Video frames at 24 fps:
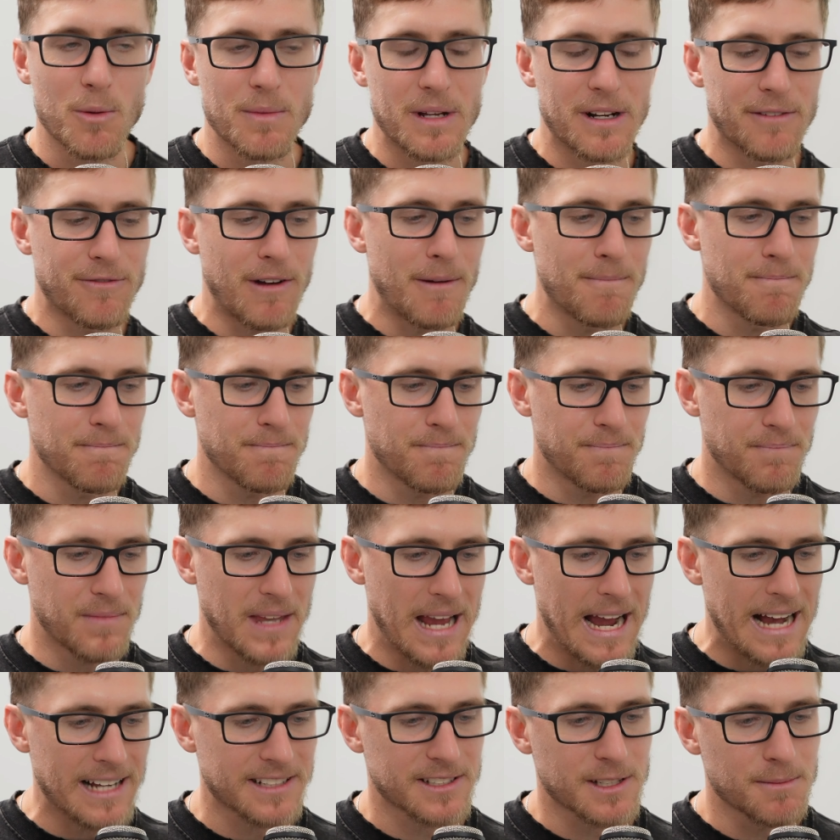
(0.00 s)
if I'm
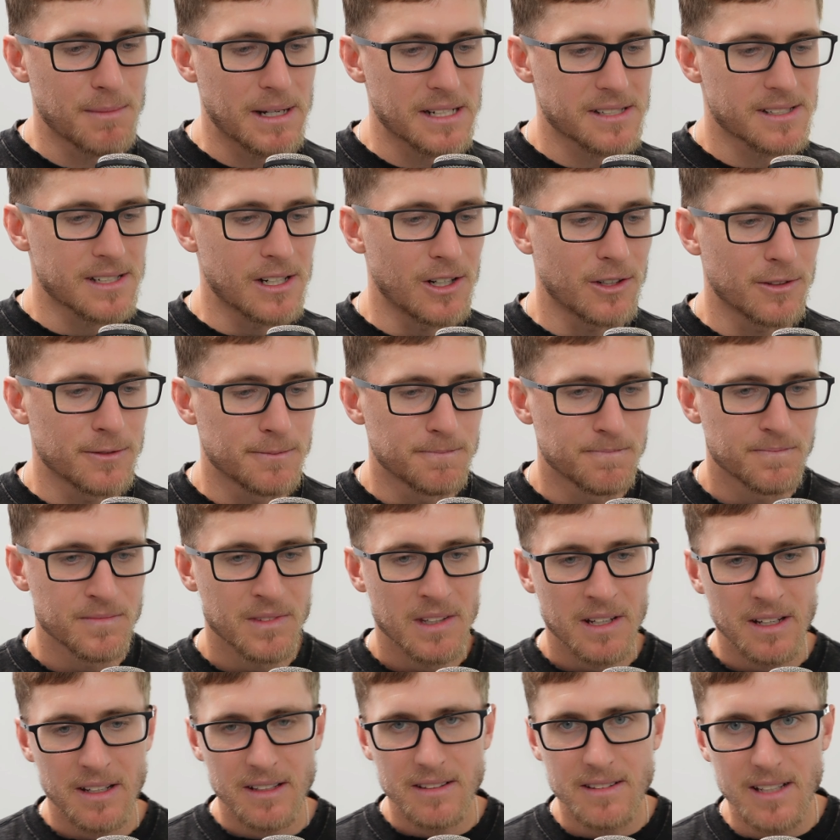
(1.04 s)
asking myself,
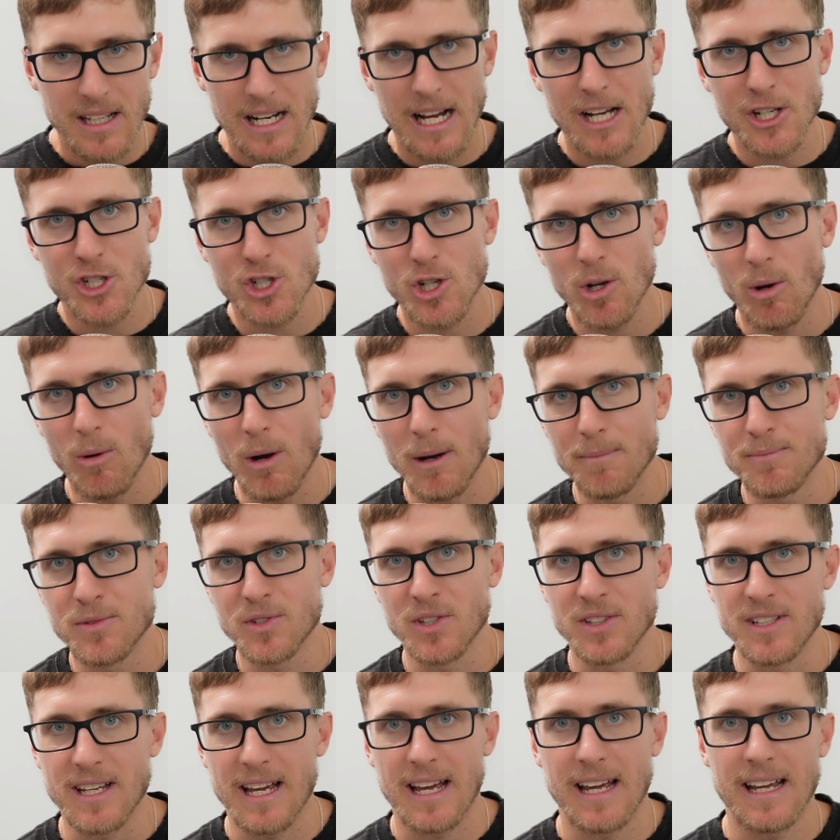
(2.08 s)
did I show up
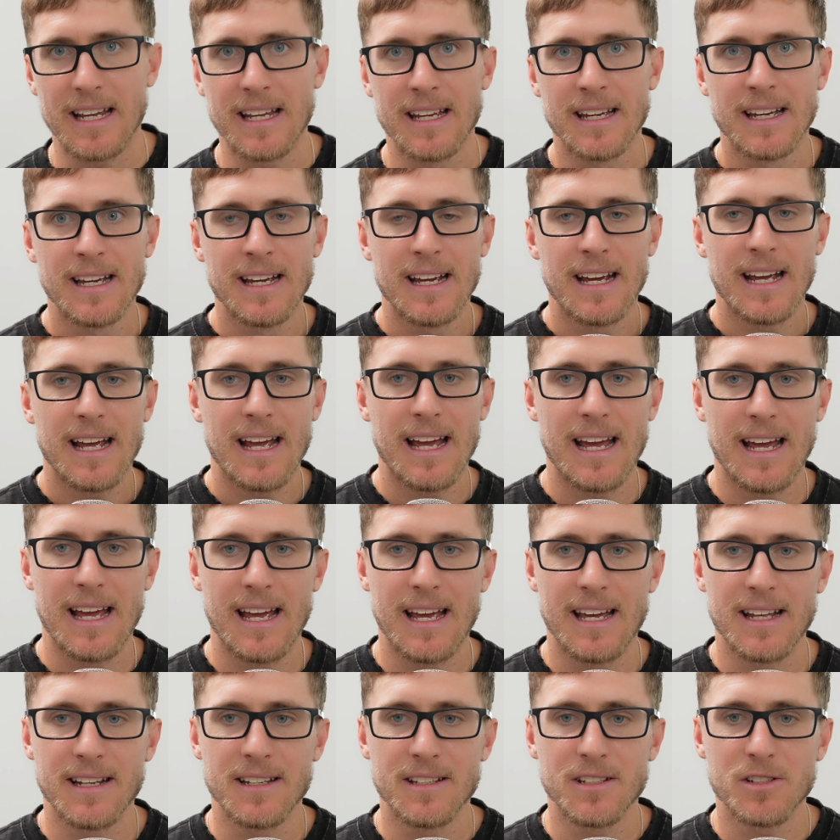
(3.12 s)
today
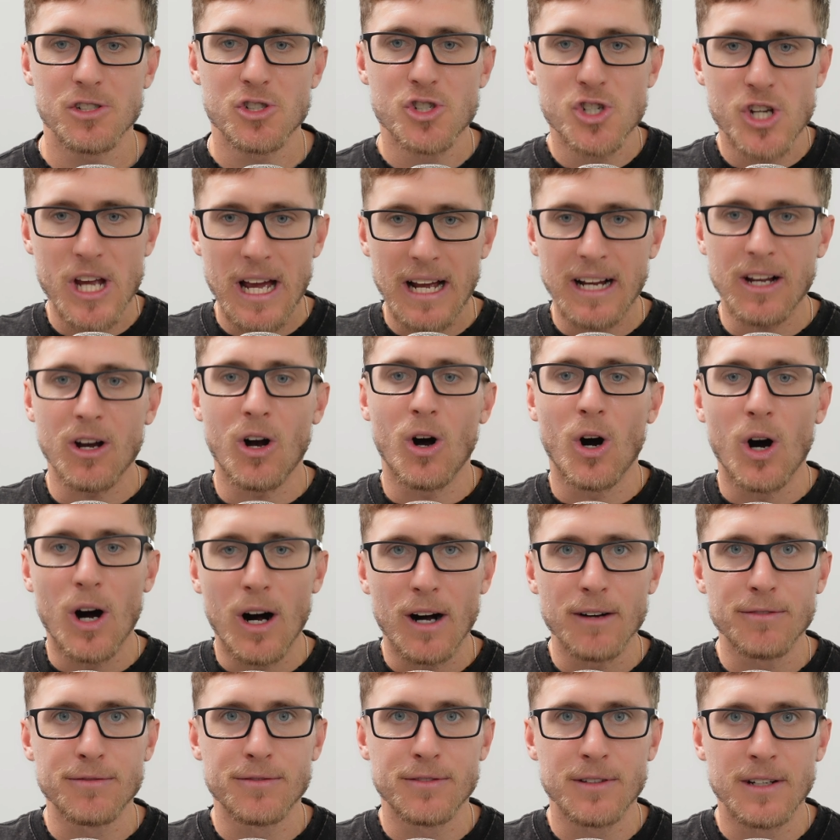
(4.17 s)
and check
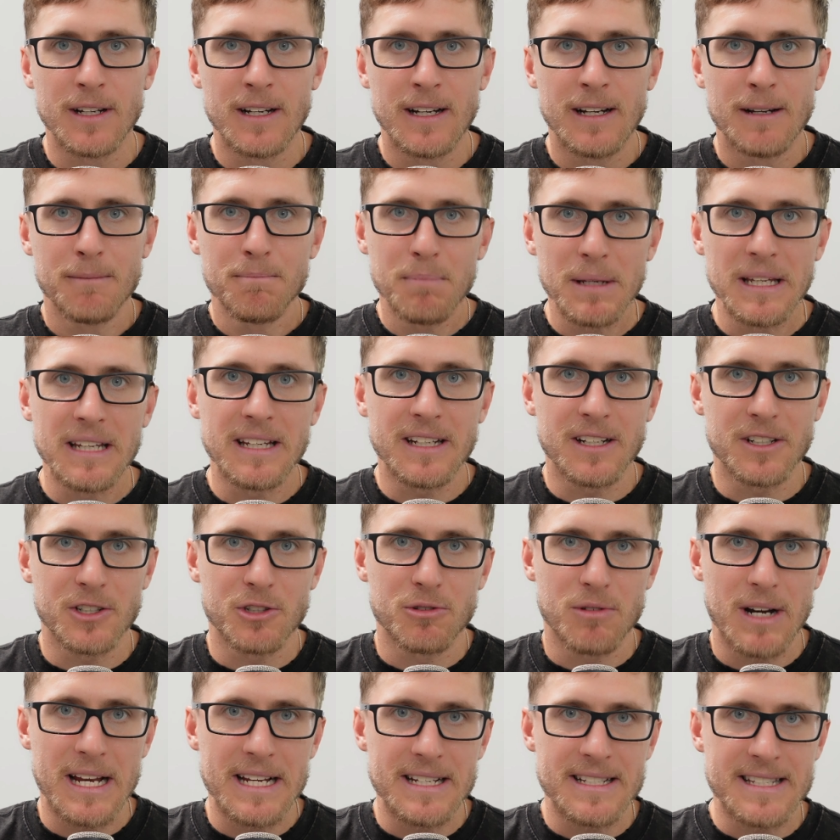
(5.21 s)
off being a
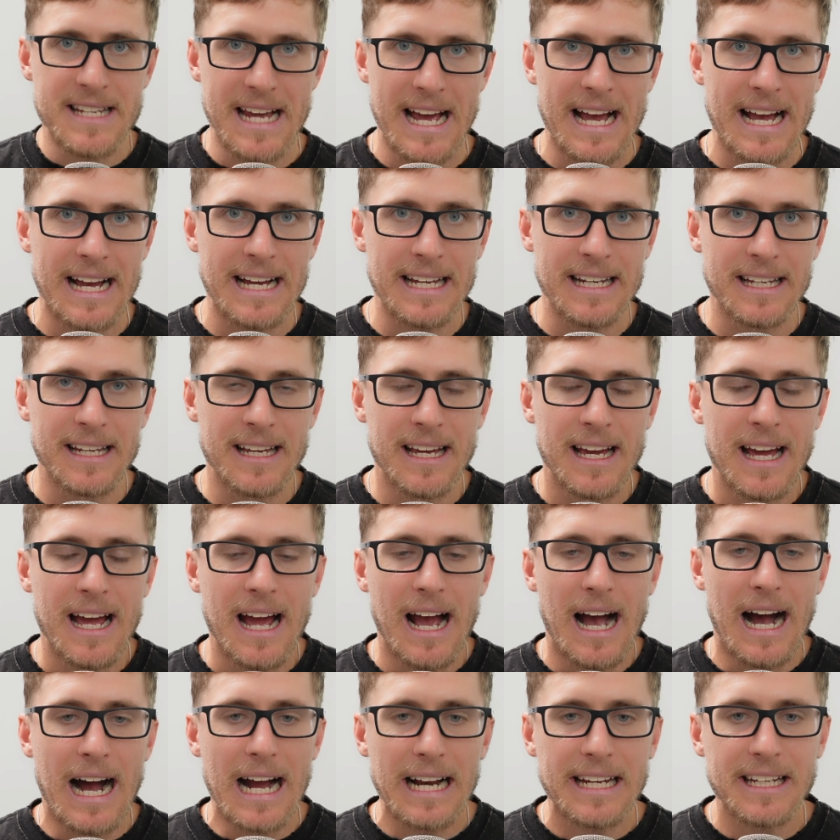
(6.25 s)
great dad?
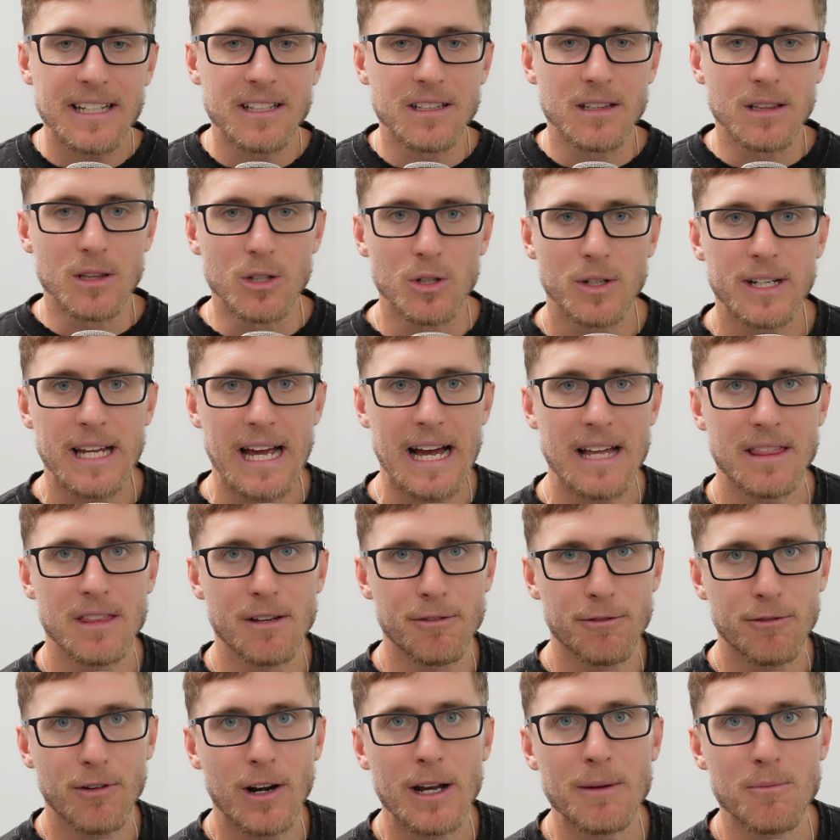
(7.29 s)
I can look at the
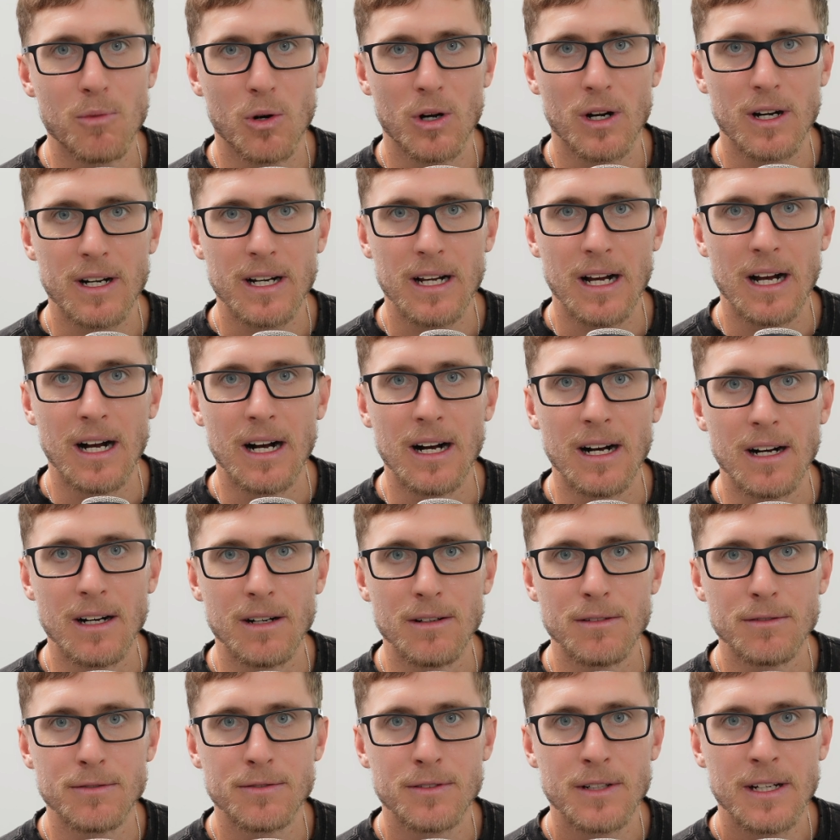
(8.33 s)
framework of